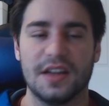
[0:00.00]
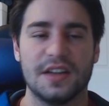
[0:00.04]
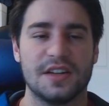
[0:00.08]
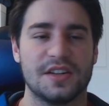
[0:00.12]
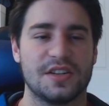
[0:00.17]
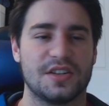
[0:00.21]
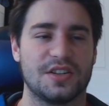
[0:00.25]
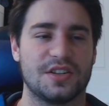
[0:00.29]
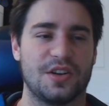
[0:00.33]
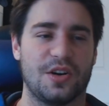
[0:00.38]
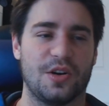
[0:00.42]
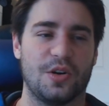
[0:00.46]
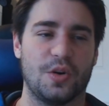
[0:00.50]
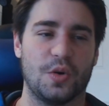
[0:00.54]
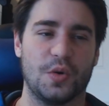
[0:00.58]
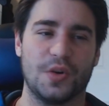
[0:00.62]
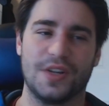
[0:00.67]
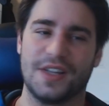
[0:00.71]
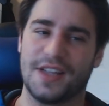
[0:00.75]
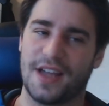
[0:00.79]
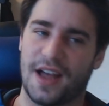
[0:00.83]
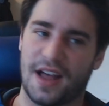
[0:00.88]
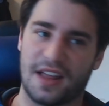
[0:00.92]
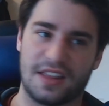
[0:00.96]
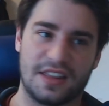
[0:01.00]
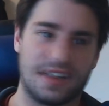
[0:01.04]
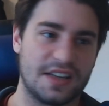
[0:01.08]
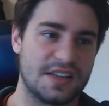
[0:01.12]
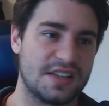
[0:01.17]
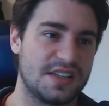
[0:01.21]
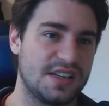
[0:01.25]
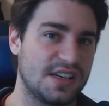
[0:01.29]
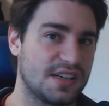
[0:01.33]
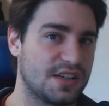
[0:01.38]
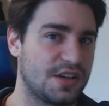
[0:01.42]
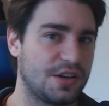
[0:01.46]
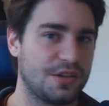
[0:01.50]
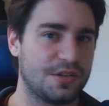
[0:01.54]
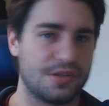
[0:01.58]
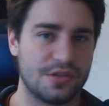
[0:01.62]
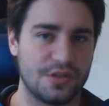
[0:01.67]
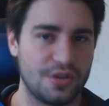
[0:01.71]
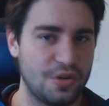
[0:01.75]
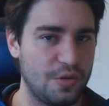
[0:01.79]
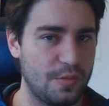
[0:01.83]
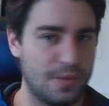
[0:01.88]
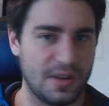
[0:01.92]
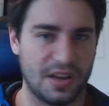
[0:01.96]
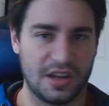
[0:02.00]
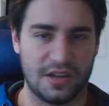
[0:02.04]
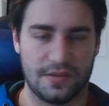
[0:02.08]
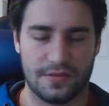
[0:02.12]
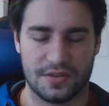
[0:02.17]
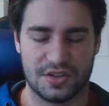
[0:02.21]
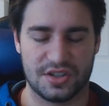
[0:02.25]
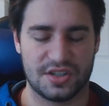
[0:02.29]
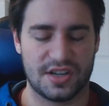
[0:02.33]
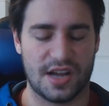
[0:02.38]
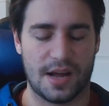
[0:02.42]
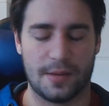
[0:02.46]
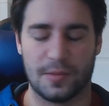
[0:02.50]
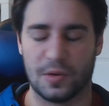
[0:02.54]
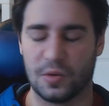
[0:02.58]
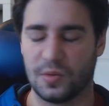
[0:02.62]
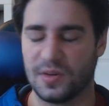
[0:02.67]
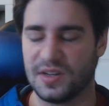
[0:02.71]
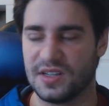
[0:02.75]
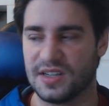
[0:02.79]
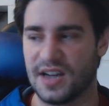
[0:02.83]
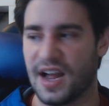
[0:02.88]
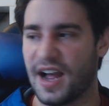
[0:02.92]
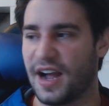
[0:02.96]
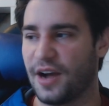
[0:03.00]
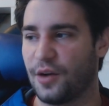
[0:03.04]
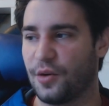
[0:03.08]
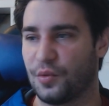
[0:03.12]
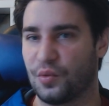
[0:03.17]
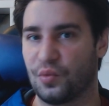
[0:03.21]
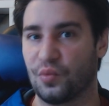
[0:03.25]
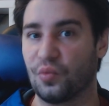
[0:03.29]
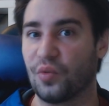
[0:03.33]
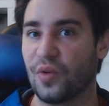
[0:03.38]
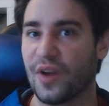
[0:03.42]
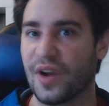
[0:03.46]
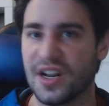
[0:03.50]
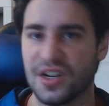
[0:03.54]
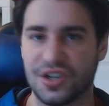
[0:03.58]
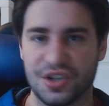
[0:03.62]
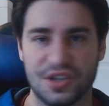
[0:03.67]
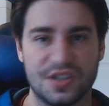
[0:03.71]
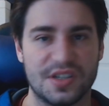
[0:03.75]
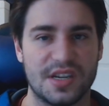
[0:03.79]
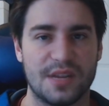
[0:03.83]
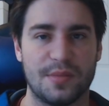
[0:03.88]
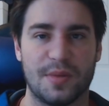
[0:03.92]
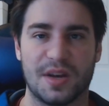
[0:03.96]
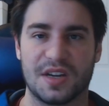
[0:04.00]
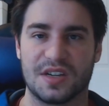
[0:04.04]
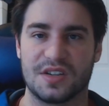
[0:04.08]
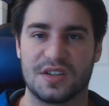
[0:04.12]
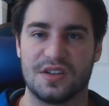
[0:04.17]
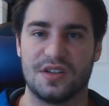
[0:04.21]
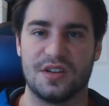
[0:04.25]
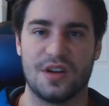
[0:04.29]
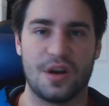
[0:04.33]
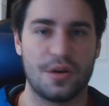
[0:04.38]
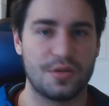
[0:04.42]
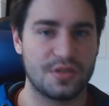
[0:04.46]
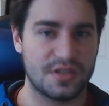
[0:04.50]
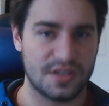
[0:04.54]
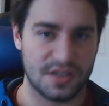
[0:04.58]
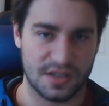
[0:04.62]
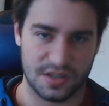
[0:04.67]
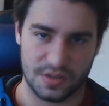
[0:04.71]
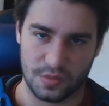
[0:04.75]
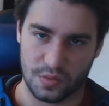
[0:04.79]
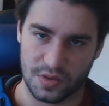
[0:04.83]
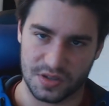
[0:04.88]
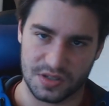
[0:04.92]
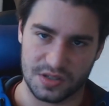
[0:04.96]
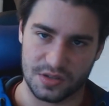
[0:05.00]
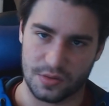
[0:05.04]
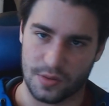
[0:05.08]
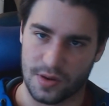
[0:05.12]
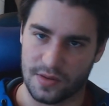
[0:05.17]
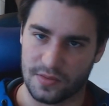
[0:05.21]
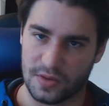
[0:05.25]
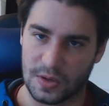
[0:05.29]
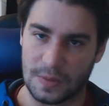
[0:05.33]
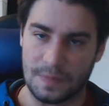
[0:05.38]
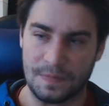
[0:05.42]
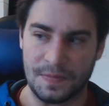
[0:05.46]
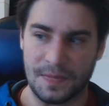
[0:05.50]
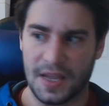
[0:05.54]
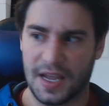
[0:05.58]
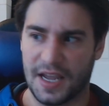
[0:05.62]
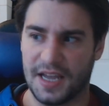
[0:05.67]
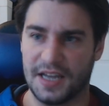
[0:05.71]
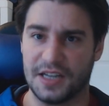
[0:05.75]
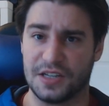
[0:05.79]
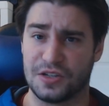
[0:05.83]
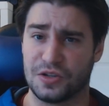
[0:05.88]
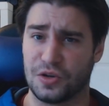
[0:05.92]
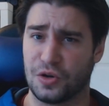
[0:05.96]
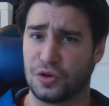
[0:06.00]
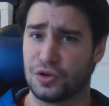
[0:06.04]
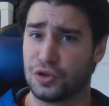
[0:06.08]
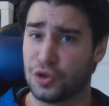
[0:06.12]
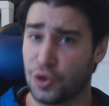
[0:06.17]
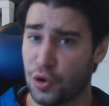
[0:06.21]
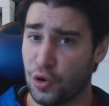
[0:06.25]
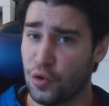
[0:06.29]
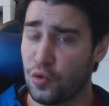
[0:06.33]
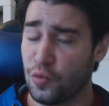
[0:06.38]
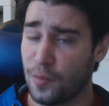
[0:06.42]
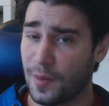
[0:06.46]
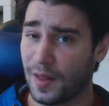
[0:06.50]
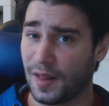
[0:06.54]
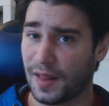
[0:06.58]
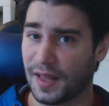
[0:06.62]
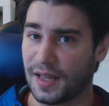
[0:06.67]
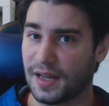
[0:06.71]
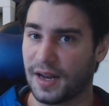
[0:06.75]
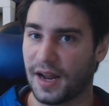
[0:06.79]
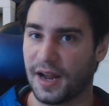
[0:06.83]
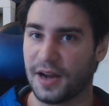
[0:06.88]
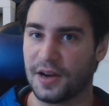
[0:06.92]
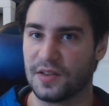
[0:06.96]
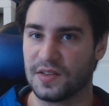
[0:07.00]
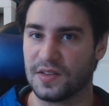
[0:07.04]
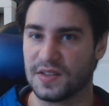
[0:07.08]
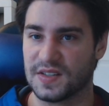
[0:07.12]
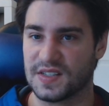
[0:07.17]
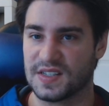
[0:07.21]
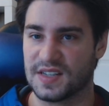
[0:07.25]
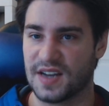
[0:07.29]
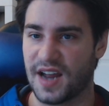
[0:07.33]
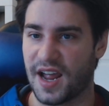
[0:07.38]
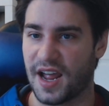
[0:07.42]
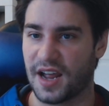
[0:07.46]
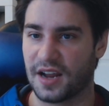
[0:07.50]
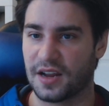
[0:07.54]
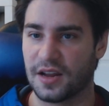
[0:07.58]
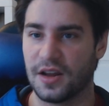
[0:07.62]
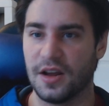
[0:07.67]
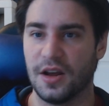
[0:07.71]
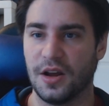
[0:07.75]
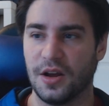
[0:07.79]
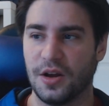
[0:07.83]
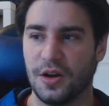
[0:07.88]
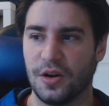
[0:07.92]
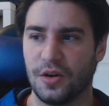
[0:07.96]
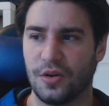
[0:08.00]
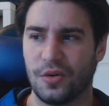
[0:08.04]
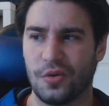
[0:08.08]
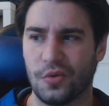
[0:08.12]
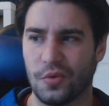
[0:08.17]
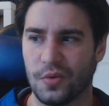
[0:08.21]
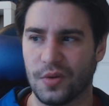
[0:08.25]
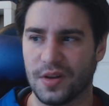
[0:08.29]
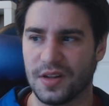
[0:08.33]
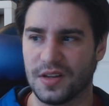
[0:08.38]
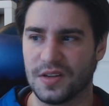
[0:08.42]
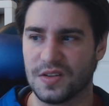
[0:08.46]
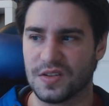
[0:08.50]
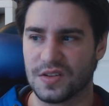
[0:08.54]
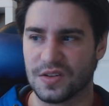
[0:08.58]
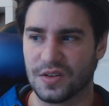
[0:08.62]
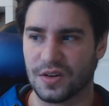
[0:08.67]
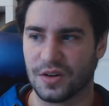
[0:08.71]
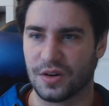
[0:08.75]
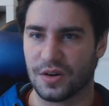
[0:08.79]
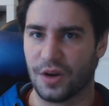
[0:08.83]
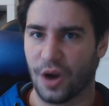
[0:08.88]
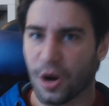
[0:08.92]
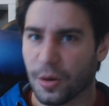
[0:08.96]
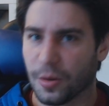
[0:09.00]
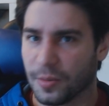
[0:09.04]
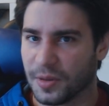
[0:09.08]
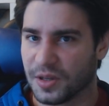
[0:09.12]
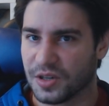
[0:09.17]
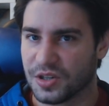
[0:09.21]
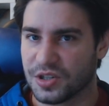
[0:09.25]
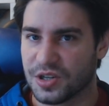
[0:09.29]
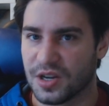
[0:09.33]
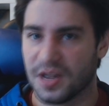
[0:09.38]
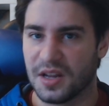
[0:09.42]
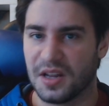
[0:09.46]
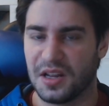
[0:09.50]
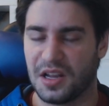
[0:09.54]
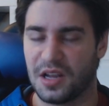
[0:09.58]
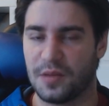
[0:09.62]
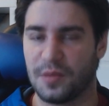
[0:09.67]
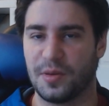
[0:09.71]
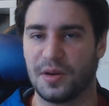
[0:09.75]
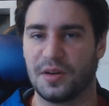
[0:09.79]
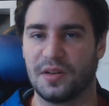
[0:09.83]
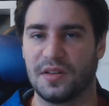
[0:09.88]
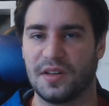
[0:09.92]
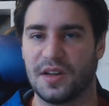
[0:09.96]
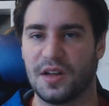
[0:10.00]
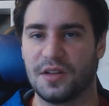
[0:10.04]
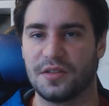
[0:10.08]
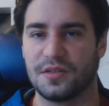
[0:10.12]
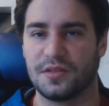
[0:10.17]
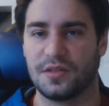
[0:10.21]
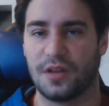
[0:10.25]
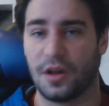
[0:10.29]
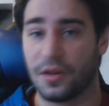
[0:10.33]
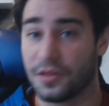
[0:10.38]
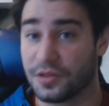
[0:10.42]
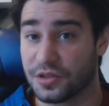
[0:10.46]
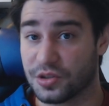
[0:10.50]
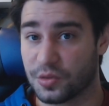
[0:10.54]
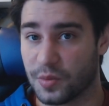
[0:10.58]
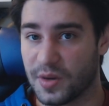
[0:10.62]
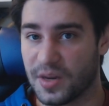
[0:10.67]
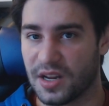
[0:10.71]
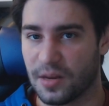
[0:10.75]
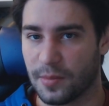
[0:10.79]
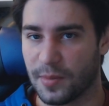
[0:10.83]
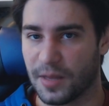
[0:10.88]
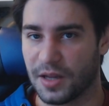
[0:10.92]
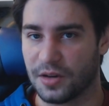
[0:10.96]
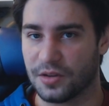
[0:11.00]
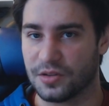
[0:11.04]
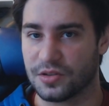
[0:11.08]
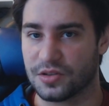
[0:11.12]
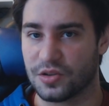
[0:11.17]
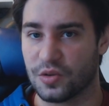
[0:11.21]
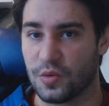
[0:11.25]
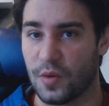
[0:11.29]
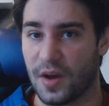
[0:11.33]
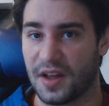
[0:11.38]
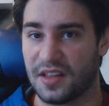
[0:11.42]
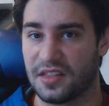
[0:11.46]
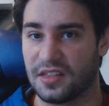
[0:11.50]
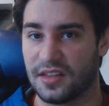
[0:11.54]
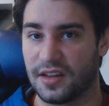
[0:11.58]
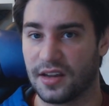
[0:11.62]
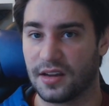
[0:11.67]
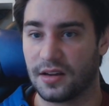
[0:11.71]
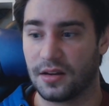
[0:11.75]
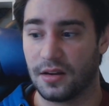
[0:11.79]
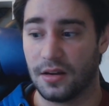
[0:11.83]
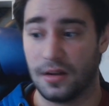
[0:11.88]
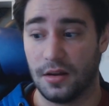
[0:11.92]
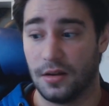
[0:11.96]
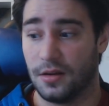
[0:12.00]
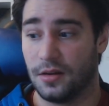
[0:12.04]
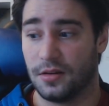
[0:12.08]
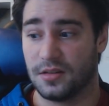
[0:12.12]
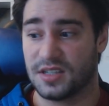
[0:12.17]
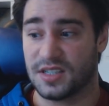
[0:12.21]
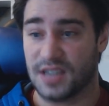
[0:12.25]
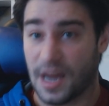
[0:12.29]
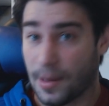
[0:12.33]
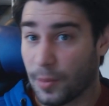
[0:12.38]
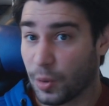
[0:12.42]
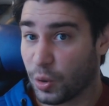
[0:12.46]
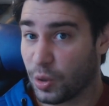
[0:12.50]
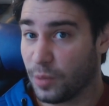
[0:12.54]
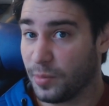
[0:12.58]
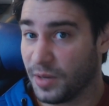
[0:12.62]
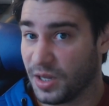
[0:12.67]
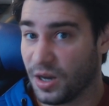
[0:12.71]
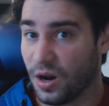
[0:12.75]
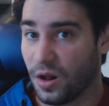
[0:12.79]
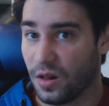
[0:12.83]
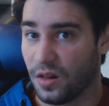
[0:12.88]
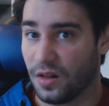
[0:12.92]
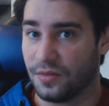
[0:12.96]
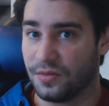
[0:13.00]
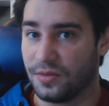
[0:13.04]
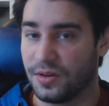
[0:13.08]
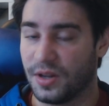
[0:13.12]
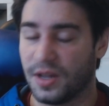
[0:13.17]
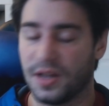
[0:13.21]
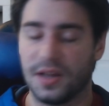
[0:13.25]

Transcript: So, yeah, I think 602 million for Sabo is outrageous. It makes no sense whatsoever. It is 2 million higher than Snack, who is garbage compared to the other Sweet Commanders, who I think Sabo could beat all of.